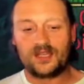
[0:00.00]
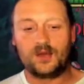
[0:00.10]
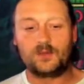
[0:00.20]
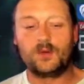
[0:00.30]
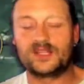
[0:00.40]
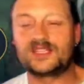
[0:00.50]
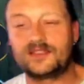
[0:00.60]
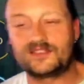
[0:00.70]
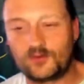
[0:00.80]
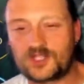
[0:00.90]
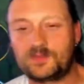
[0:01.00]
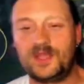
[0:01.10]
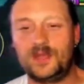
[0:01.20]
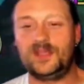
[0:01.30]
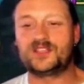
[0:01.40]
We want ×4
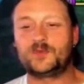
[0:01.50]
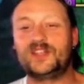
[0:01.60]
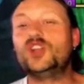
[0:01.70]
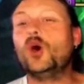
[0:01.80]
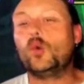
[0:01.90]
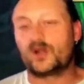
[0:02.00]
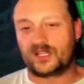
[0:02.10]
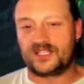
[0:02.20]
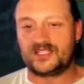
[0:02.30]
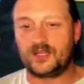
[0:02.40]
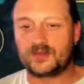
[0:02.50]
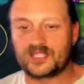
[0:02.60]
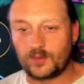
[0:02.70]
speed because we don't want to continuously